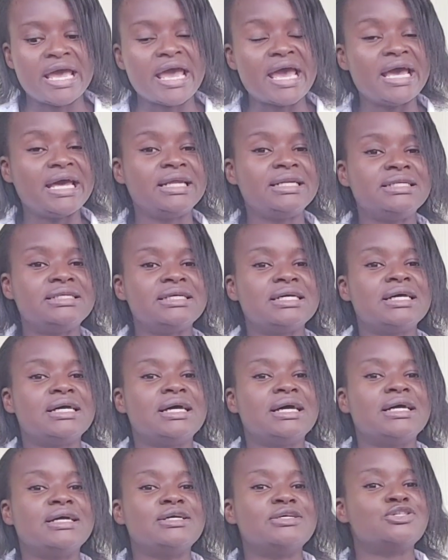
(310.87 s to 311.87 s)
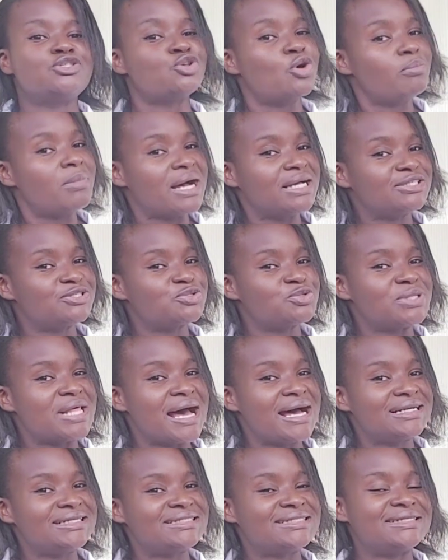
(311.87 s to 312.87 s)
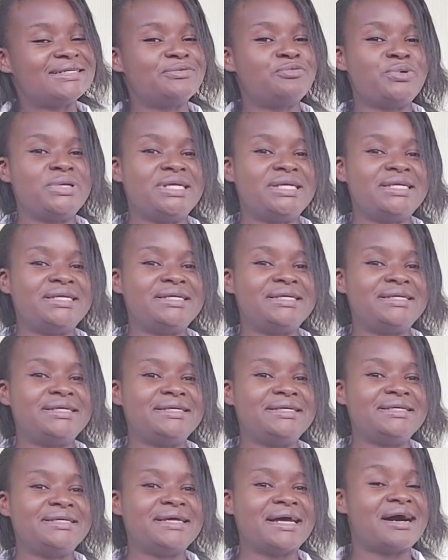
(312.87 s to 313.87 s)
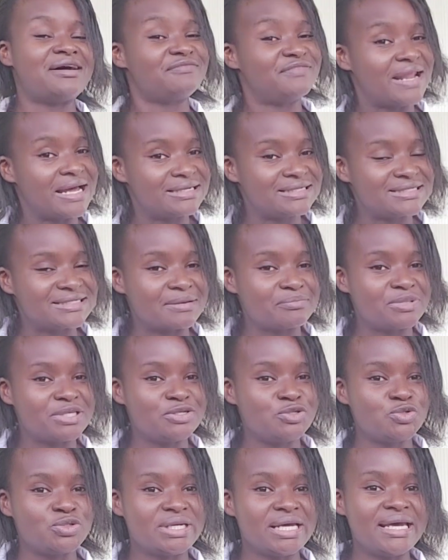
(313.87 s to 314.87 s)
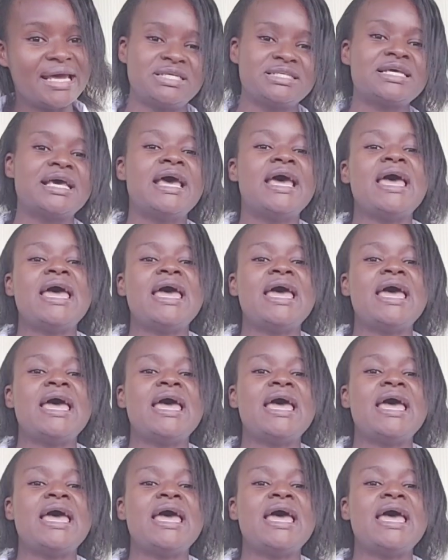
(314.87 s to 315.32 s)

And so much to that, we have learned something today,